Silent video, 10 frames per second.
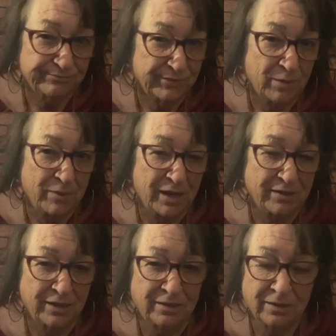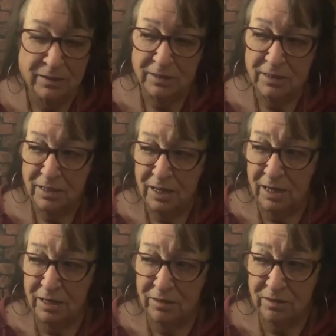a mandate.
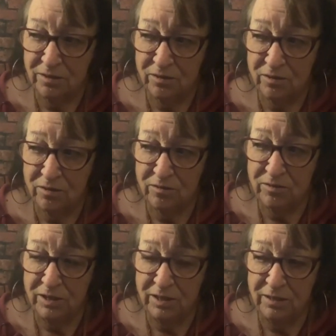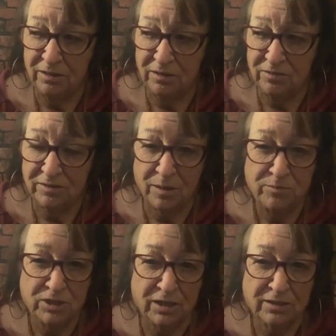And the
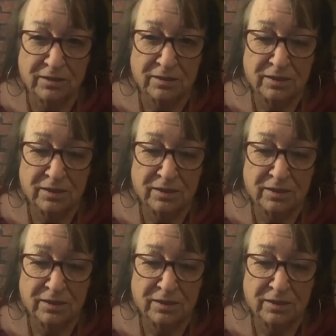subject